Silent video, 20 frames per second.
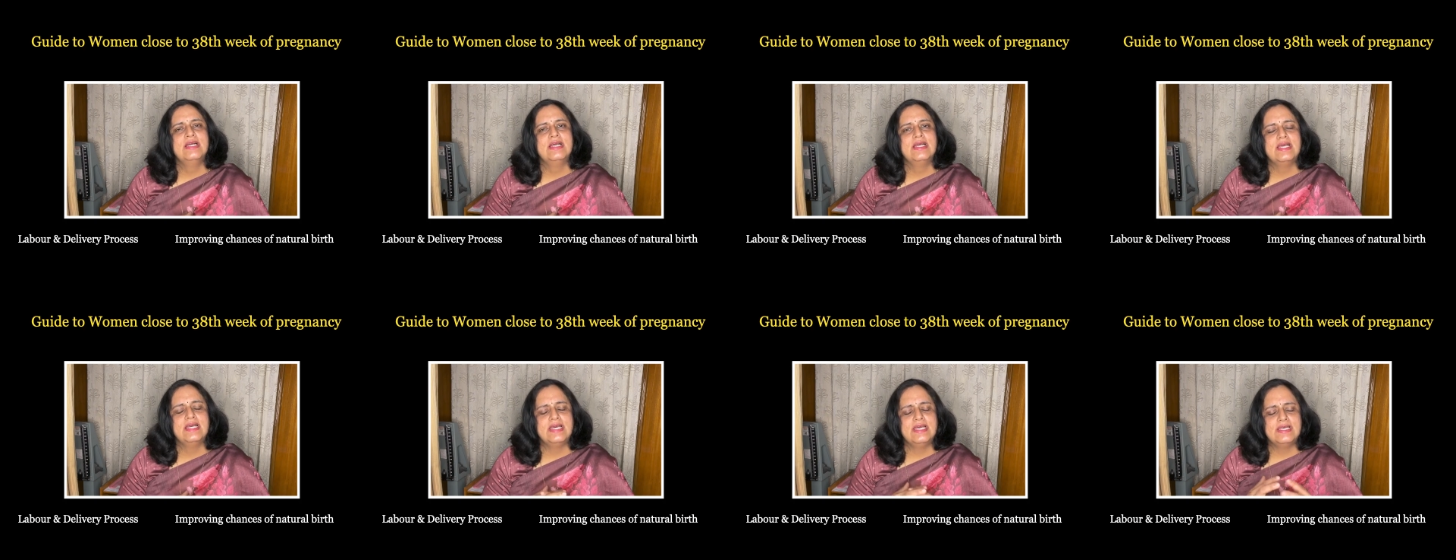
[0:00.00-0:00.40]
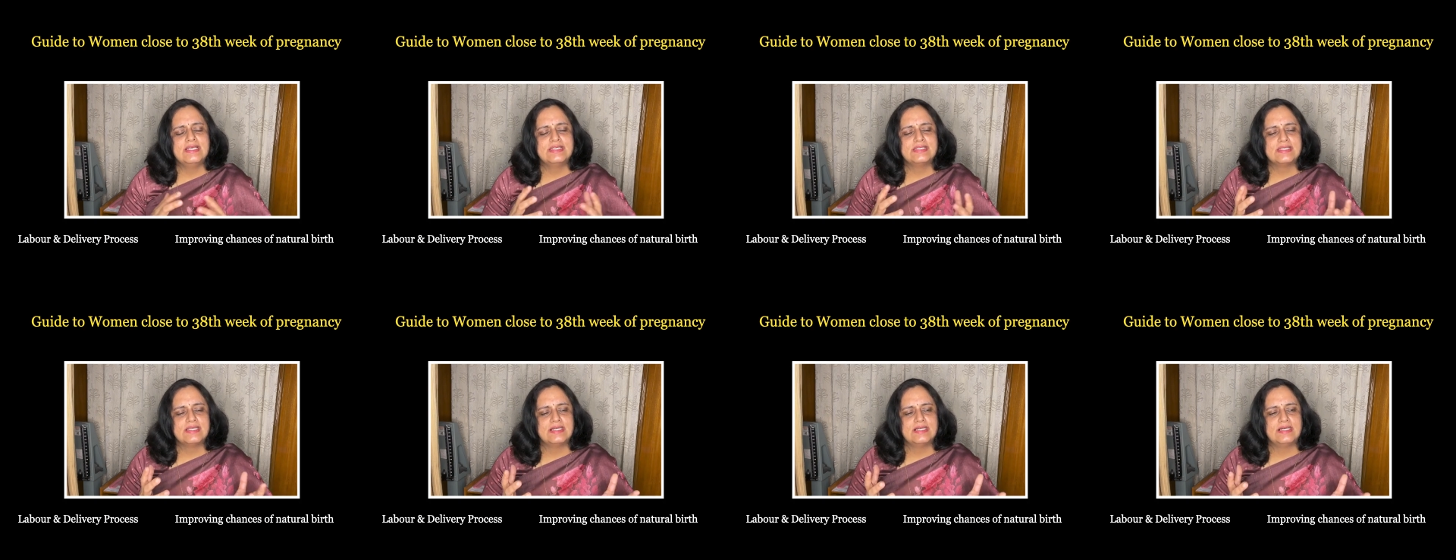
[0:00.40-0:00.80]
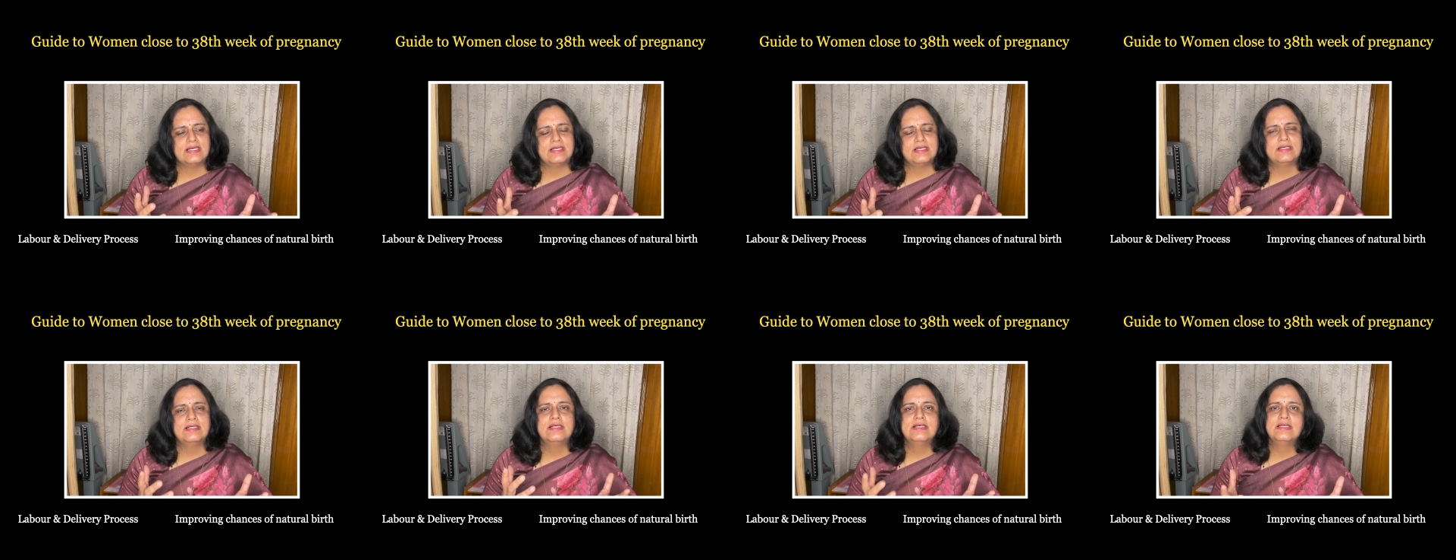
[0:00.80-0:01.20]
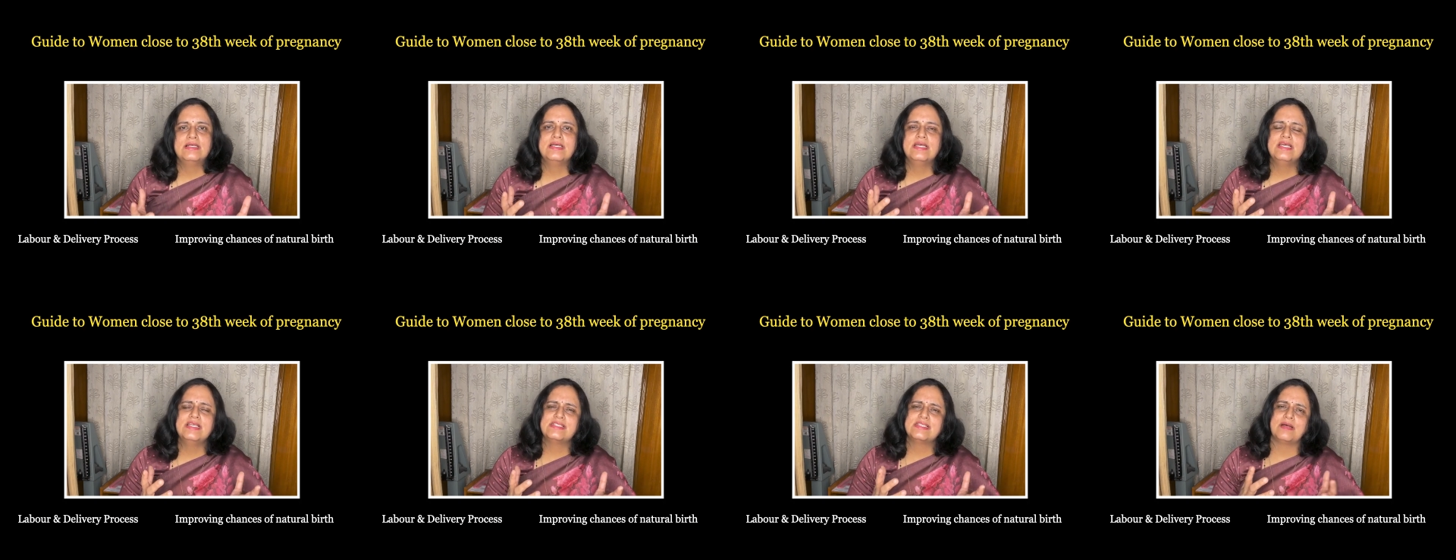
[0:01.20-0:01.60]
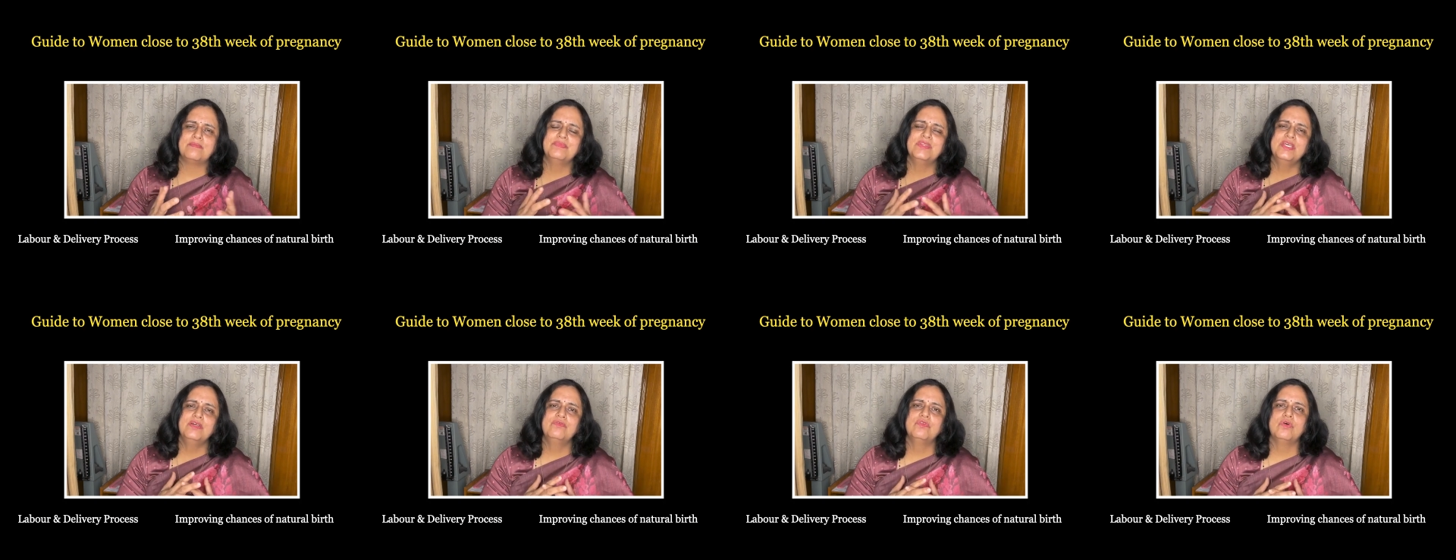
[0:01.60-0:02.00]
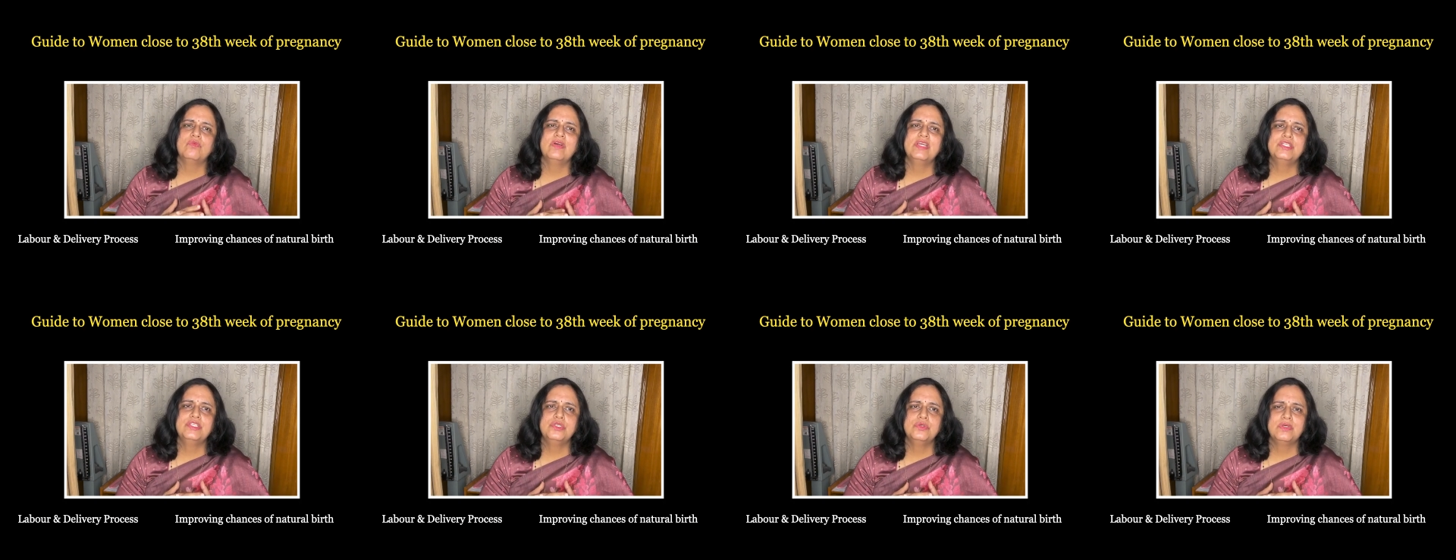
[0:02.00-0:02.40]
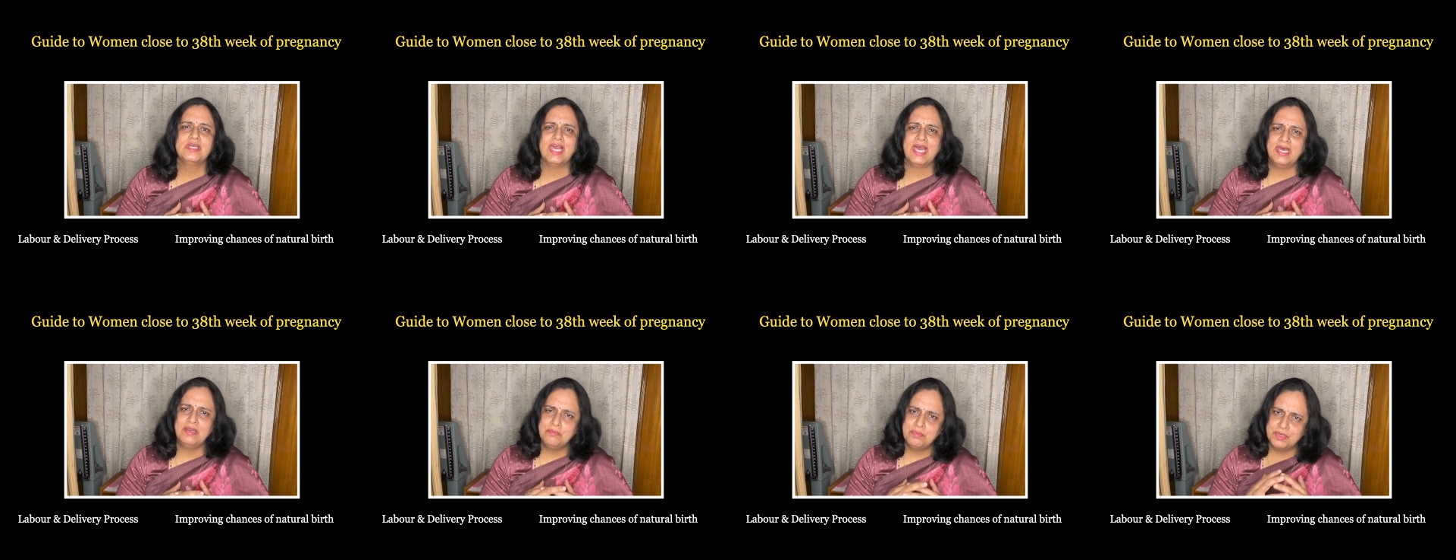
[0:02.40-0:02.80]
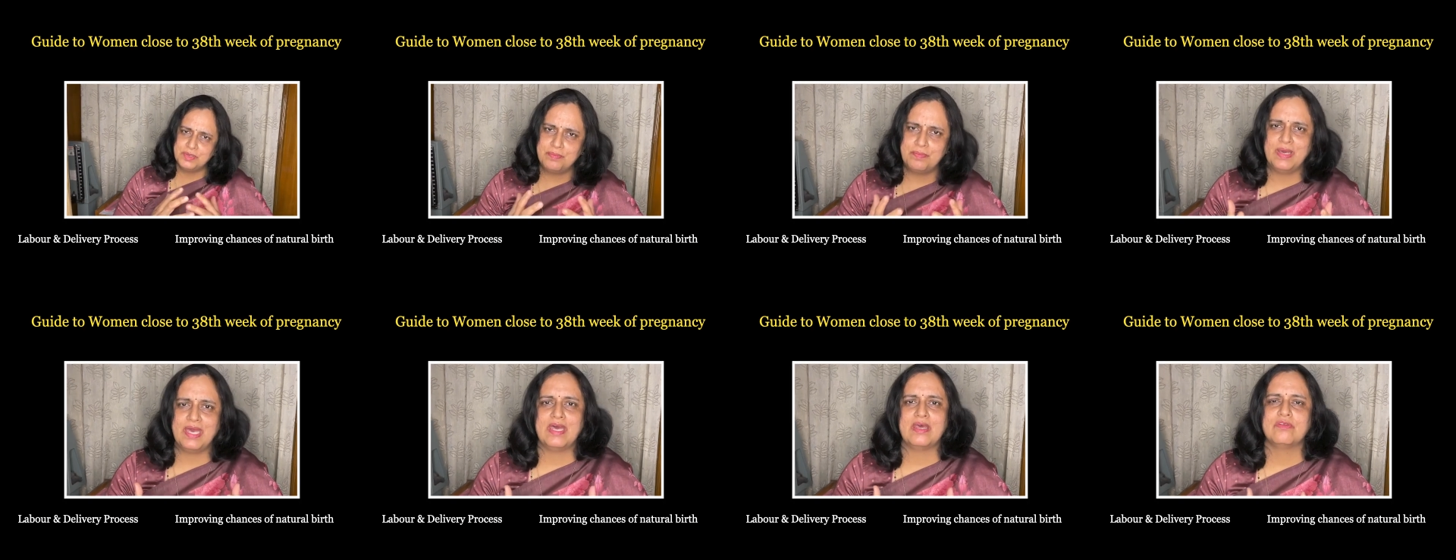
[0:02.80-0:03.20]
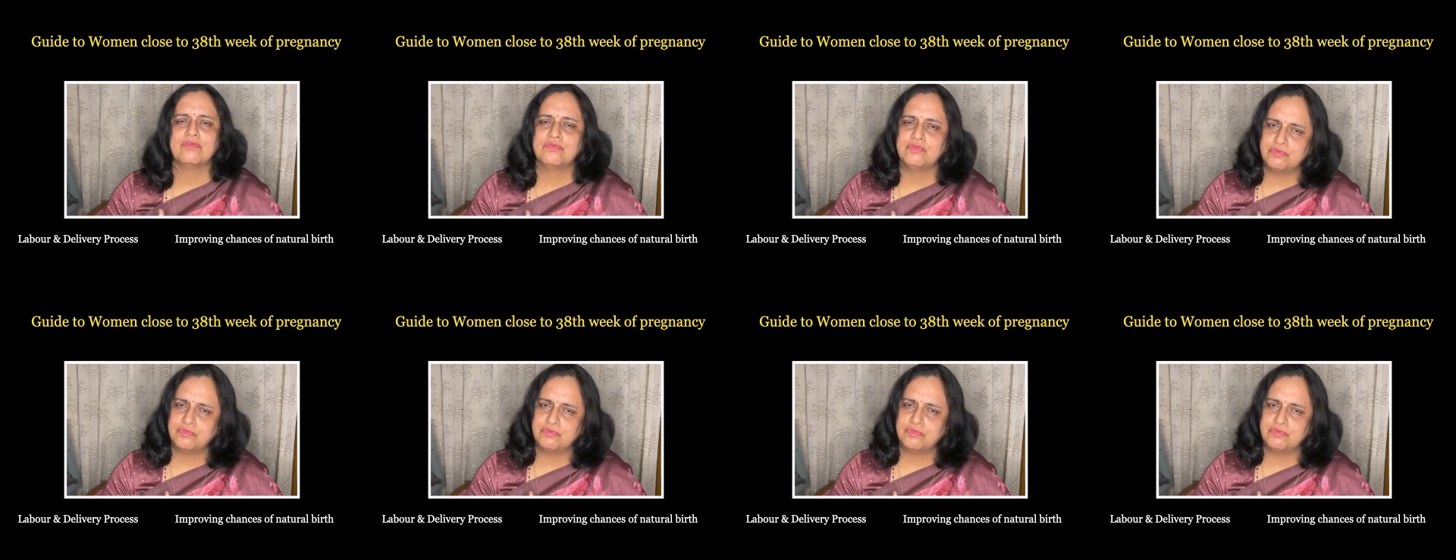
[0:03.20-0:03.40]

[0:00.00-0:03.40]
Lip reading: is something for which you can prepare